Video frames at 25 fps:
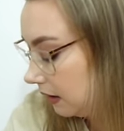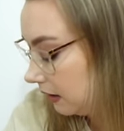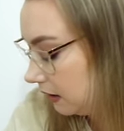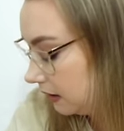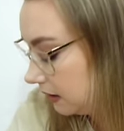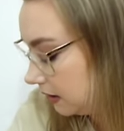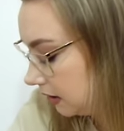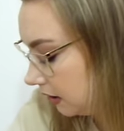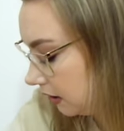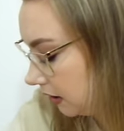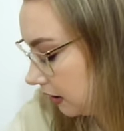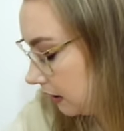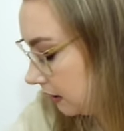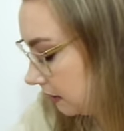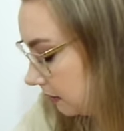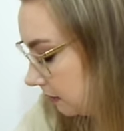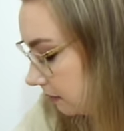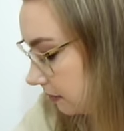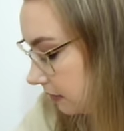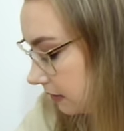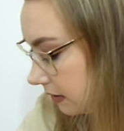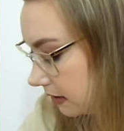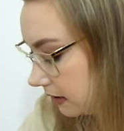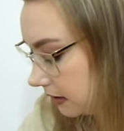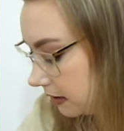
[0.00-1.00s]

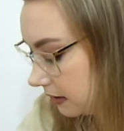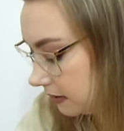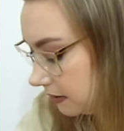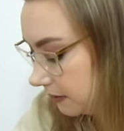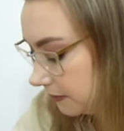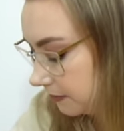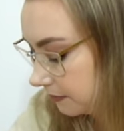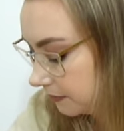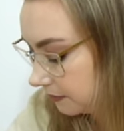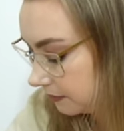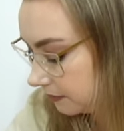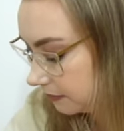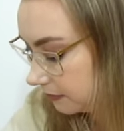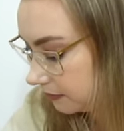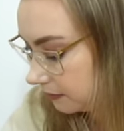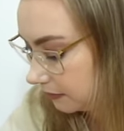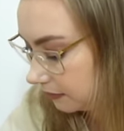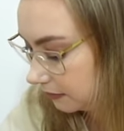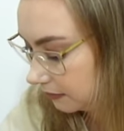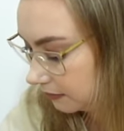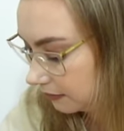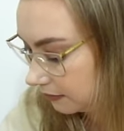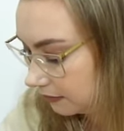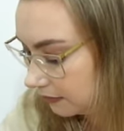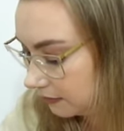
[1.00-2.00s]
Serums.
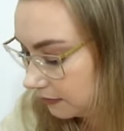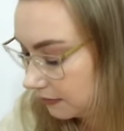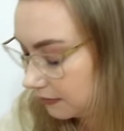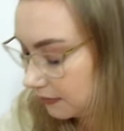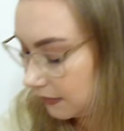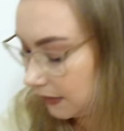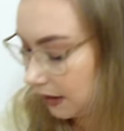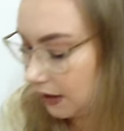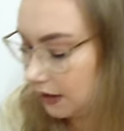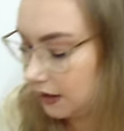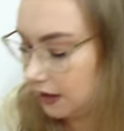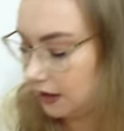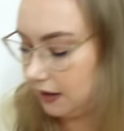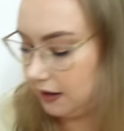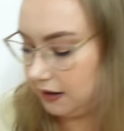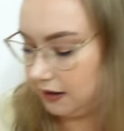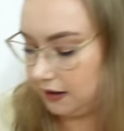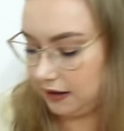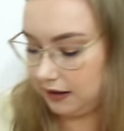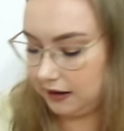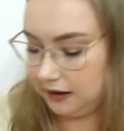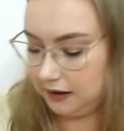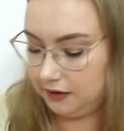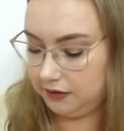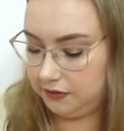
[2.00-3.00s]
I
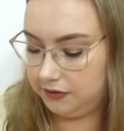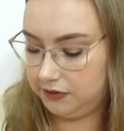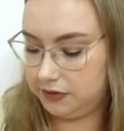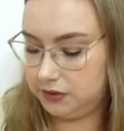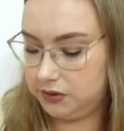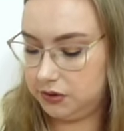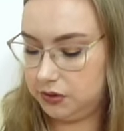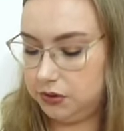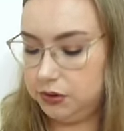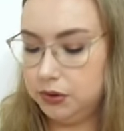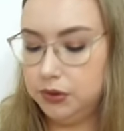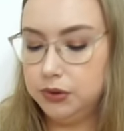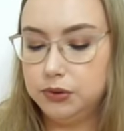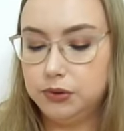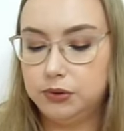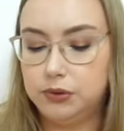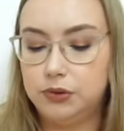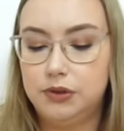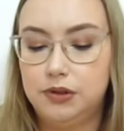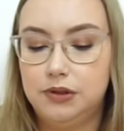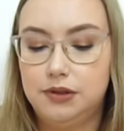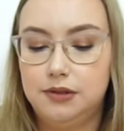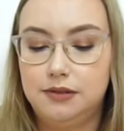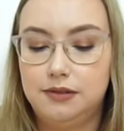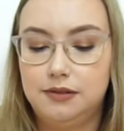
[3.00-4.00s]
have 2
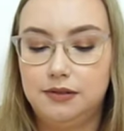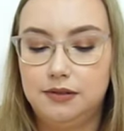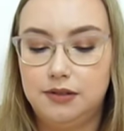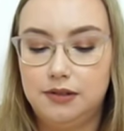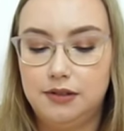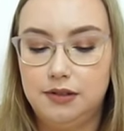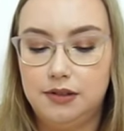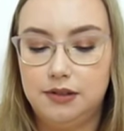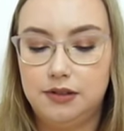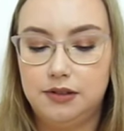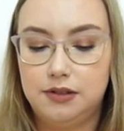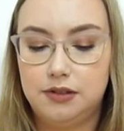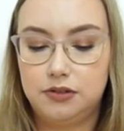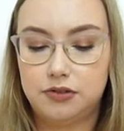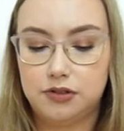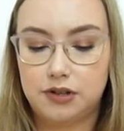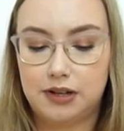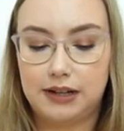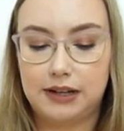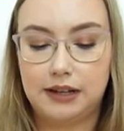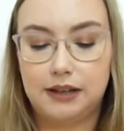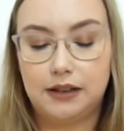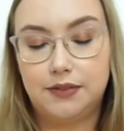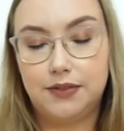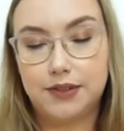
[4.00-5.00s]

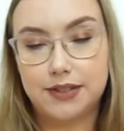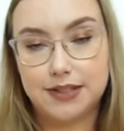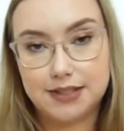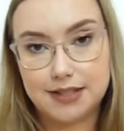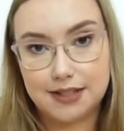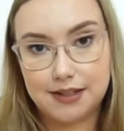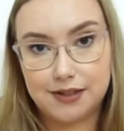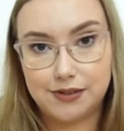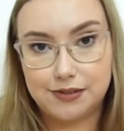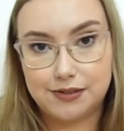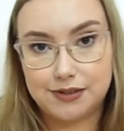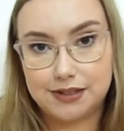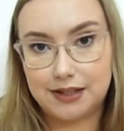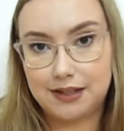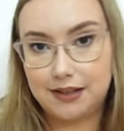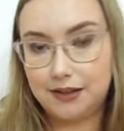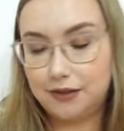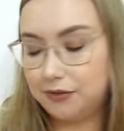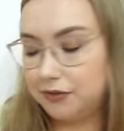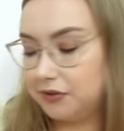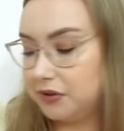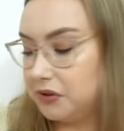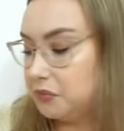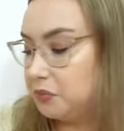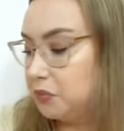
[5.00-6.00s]
Drunk Elephant TLC
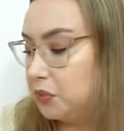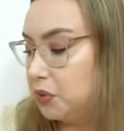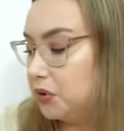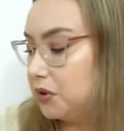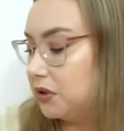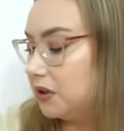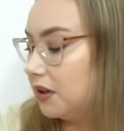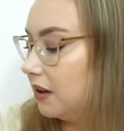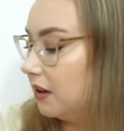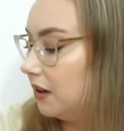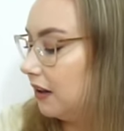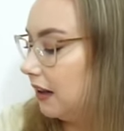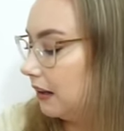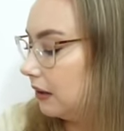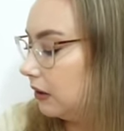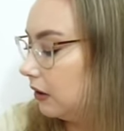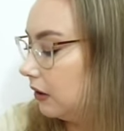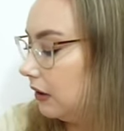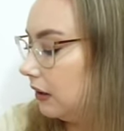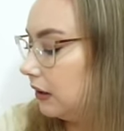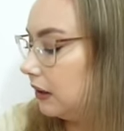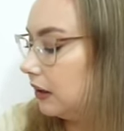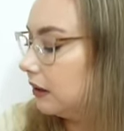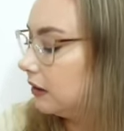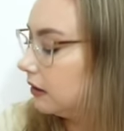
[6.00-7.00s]
from Boost
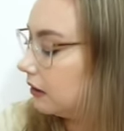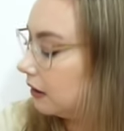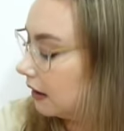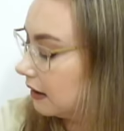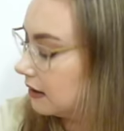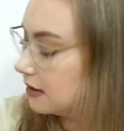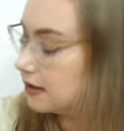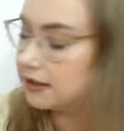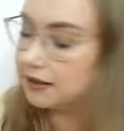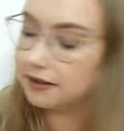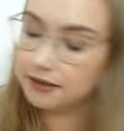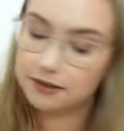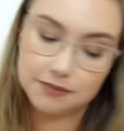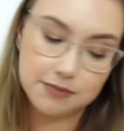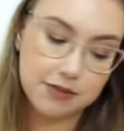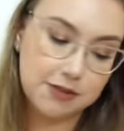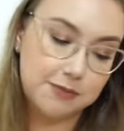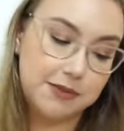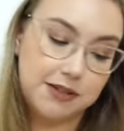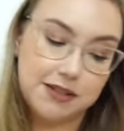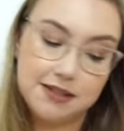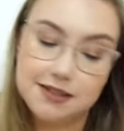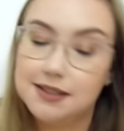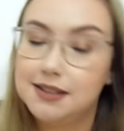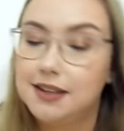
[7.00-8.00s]
Glycolic Night Serums,
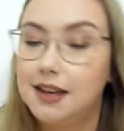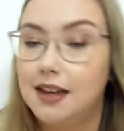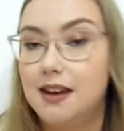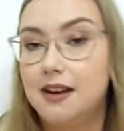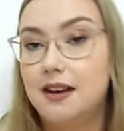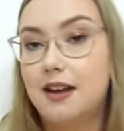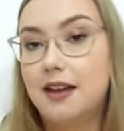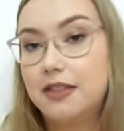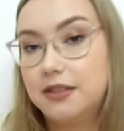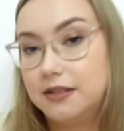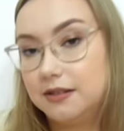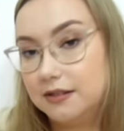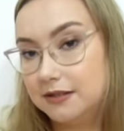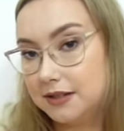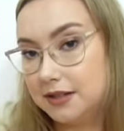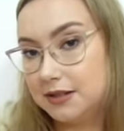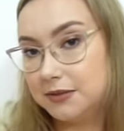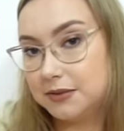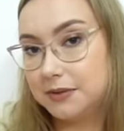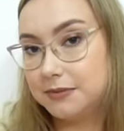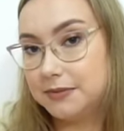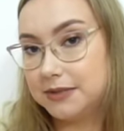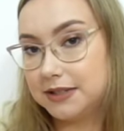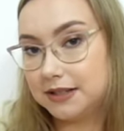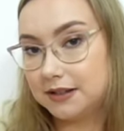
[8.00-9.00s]
because again, I thought this
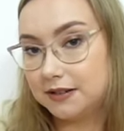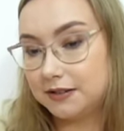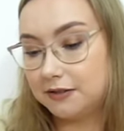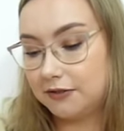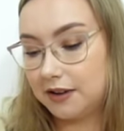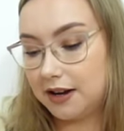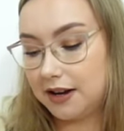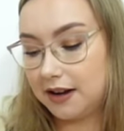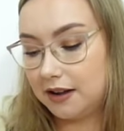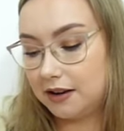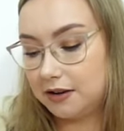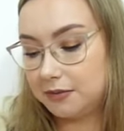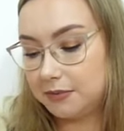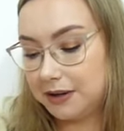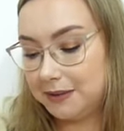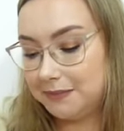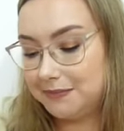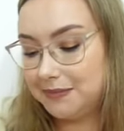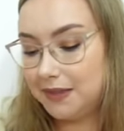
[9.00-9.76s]
one was going to run out of me.